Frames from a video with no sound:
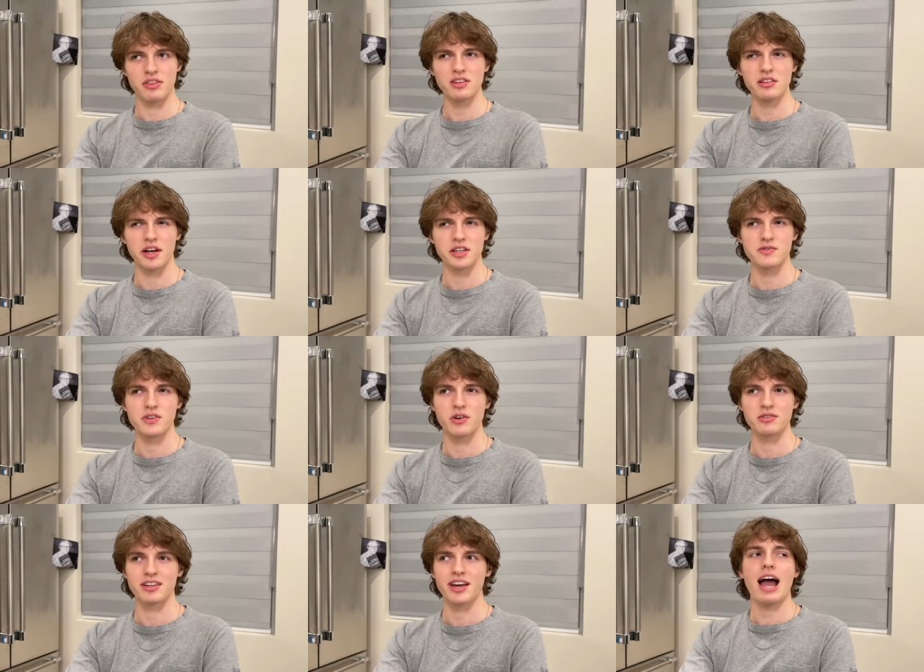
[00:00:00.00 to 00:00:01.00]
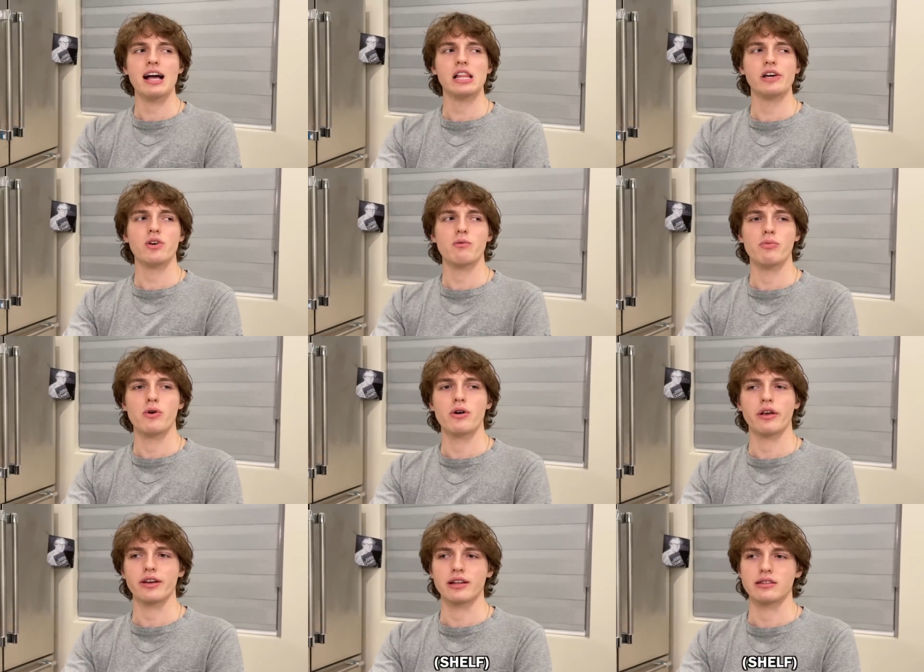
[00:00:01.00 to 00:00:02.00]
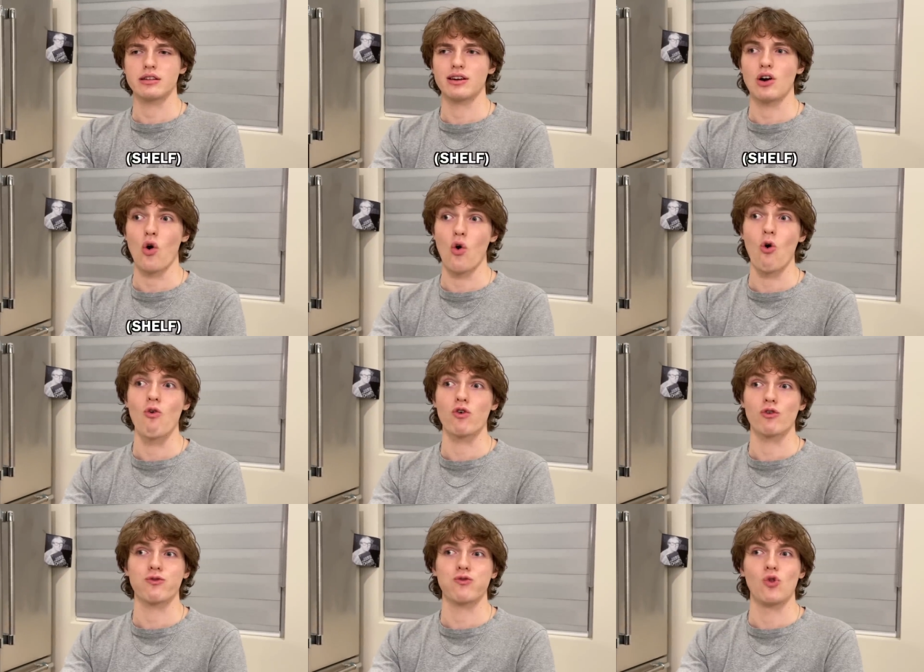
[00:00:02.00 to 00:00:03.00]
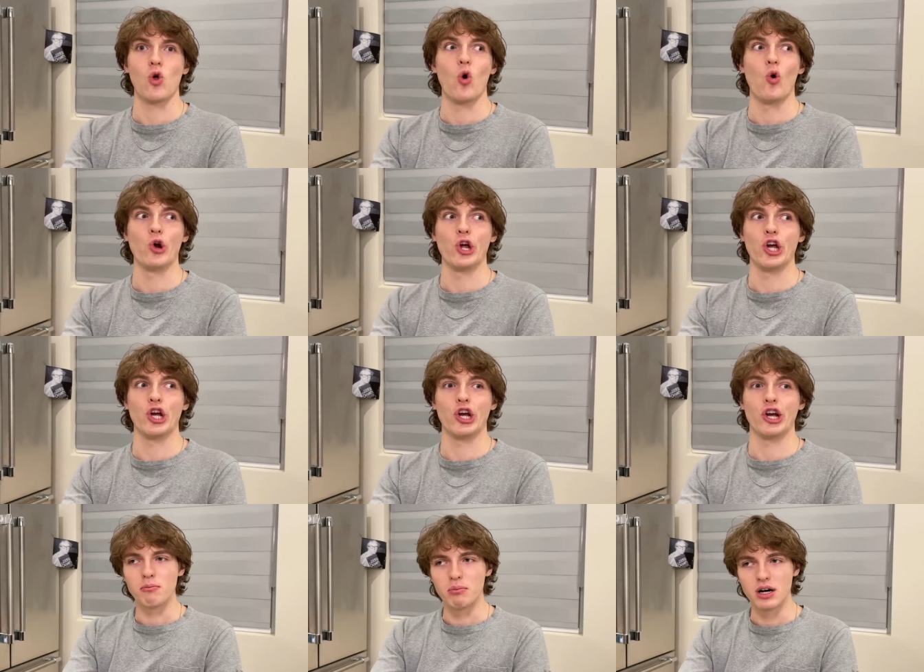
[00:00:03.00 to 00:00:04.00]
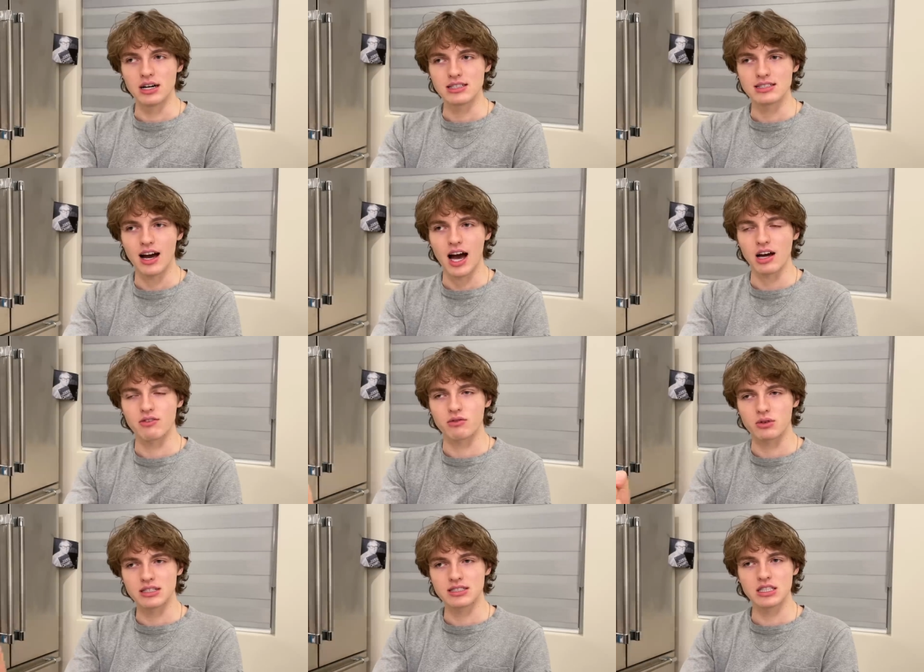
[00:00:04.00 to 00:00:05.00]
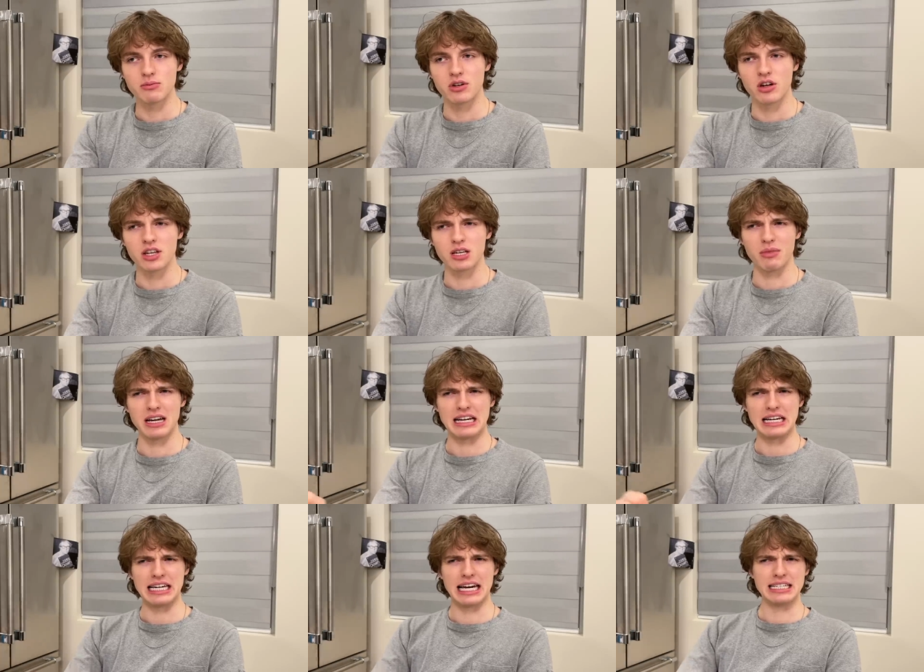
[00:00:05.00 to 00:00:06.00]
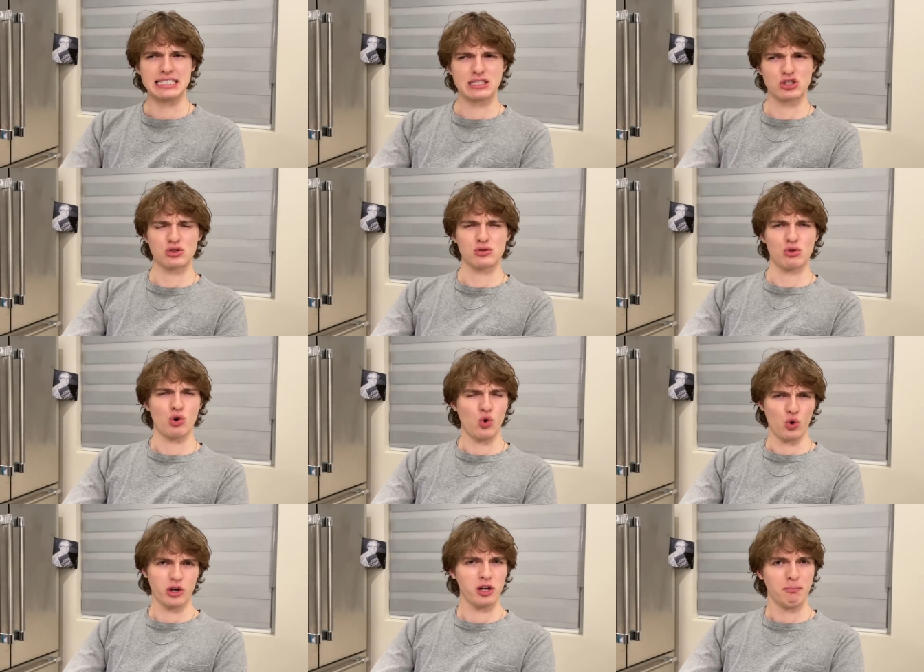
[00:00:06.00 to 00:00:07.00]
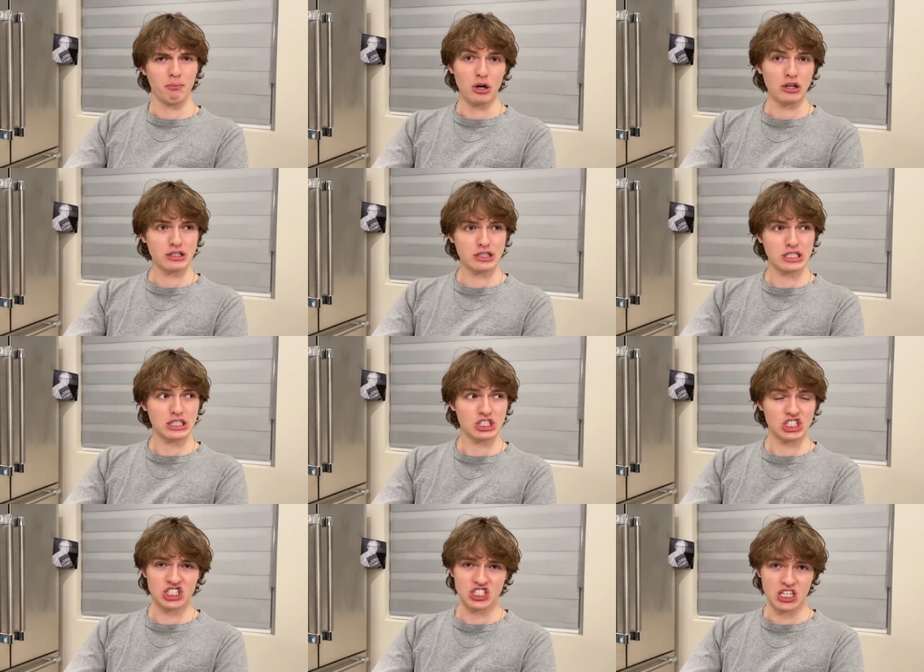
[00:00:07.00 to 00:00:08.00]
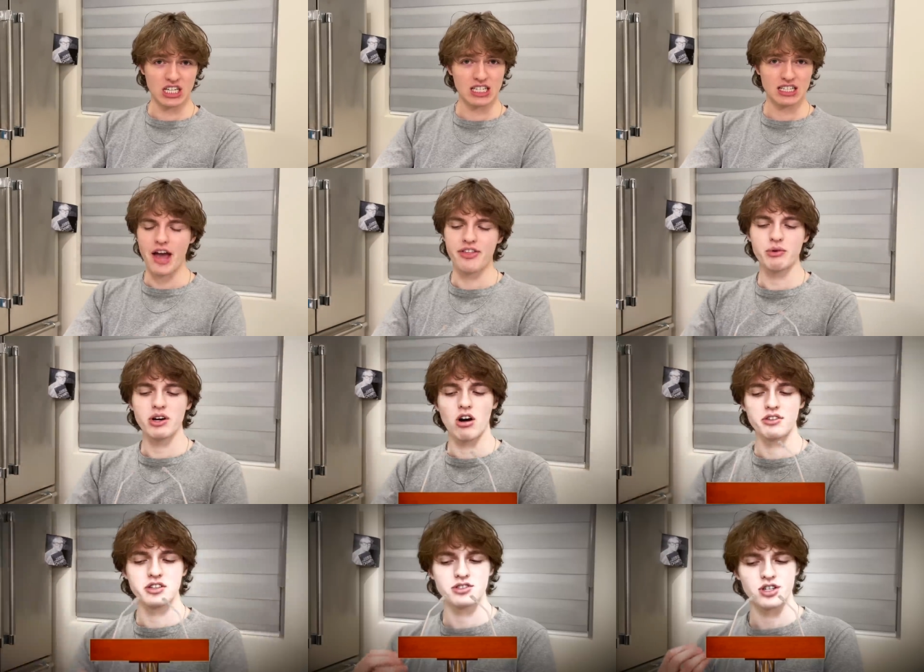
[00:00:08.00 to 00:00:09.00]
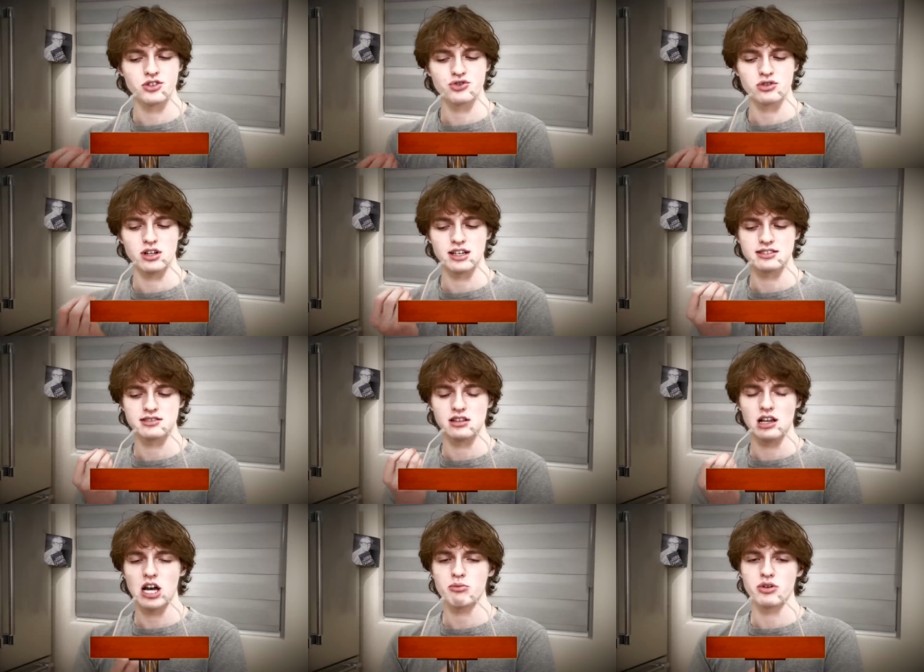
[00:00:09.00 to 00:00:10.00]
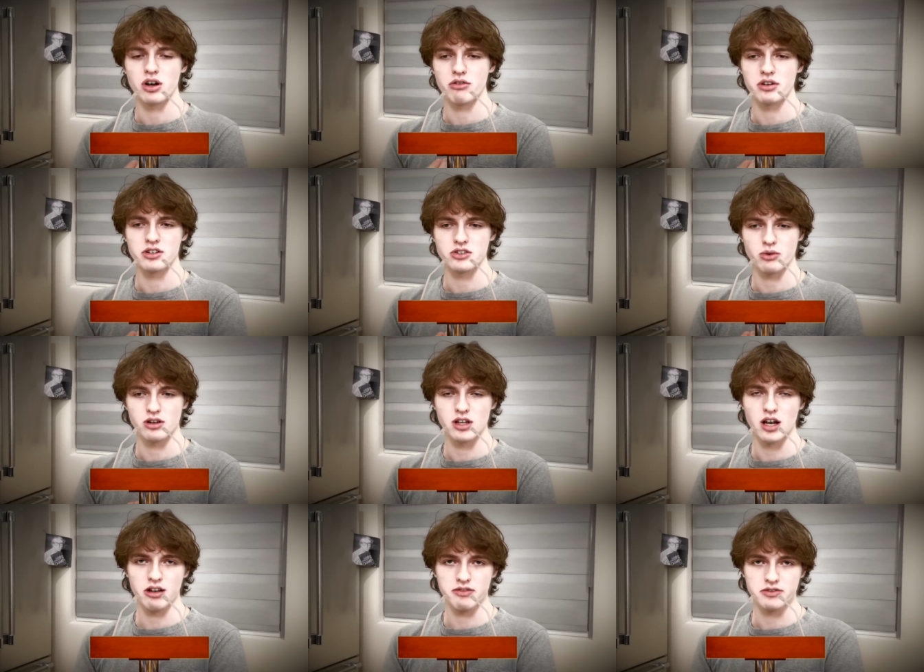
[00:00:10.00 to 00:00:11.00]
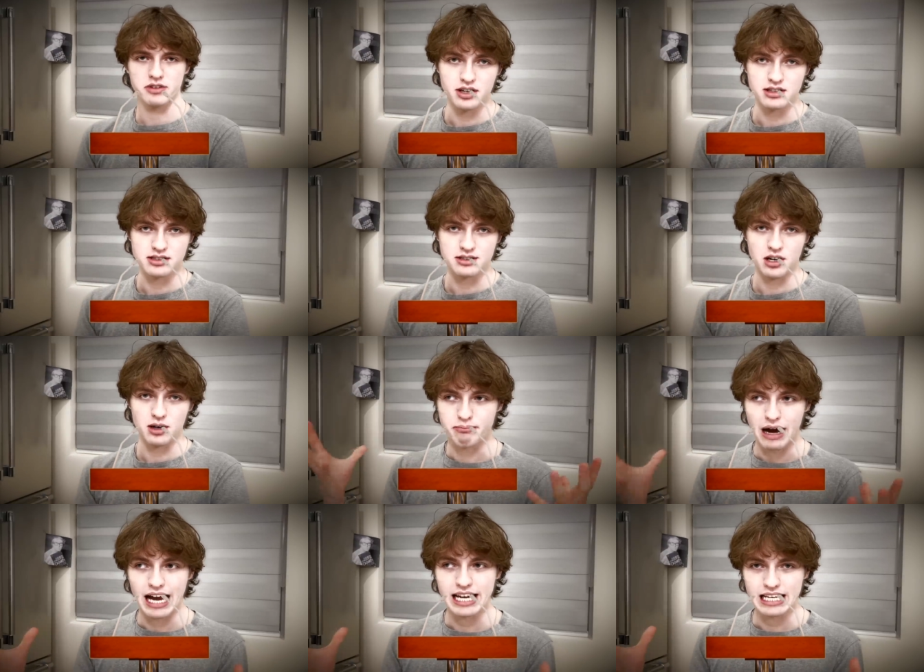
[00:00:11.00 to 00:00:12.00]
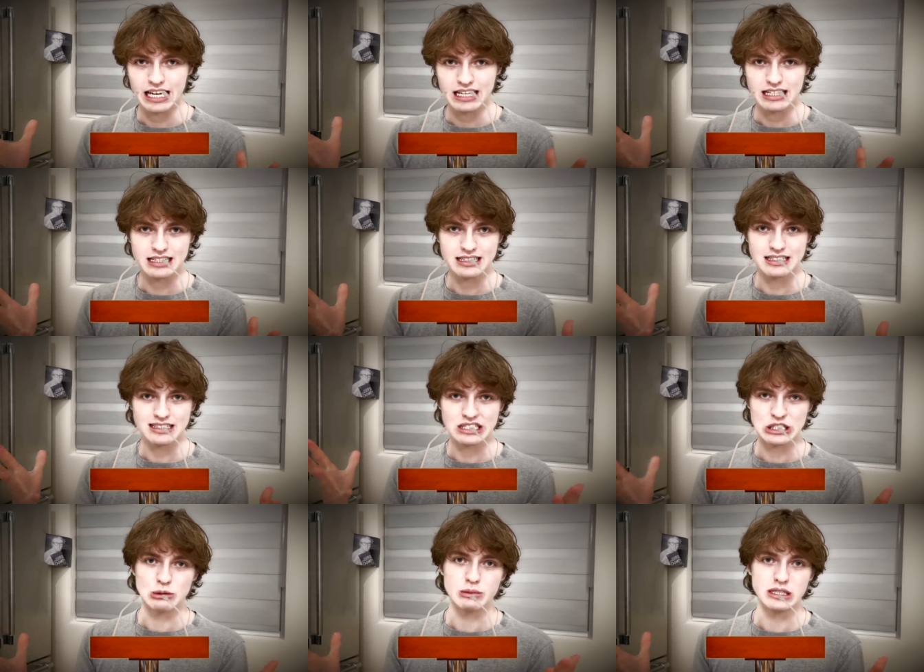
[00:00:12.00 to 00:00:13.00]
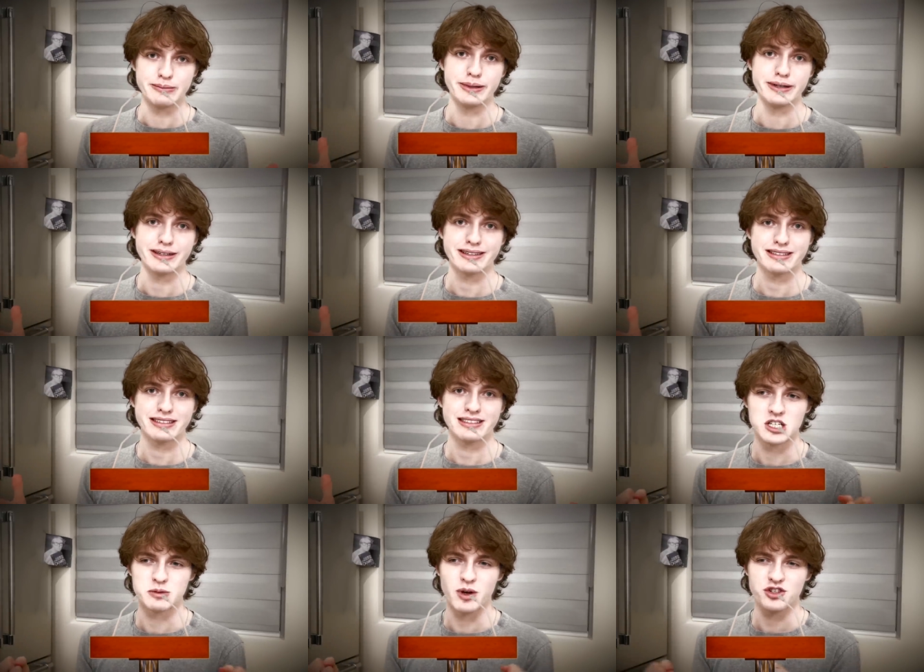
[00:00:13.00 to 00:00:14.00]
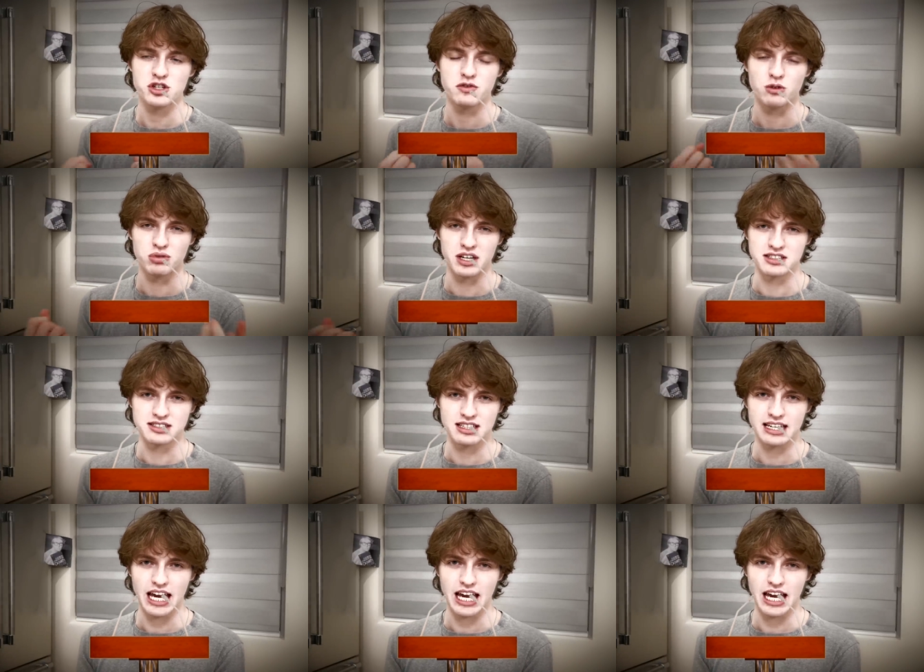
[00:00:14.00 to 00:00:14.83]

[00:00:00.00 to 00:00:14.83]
think the last video I was like, I love a book that's like overflowing, but I've recently been on like my against hoarding books shit. I think we all need to centralize the library into our lives and stop buying so many books especially from places like